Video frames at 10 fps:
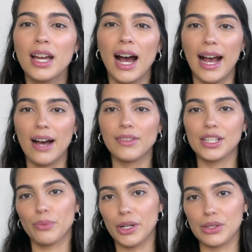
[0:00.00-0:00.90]
I have like
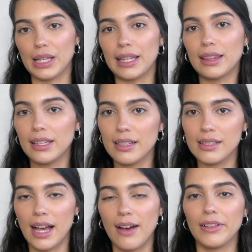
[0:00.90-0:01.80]
sweaters like this.
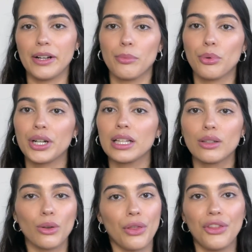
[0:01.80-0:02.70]
I have like a pretty
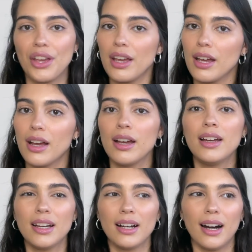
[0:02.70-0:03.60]
little thing,
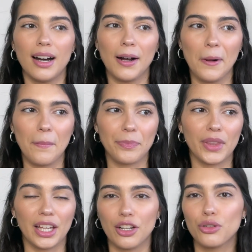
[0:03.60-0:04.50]
um,
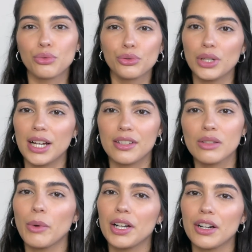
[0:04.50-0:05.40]
like crew neck
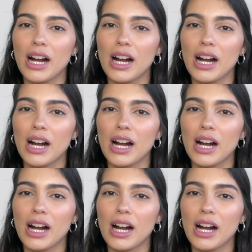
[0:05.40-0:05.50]
sweater.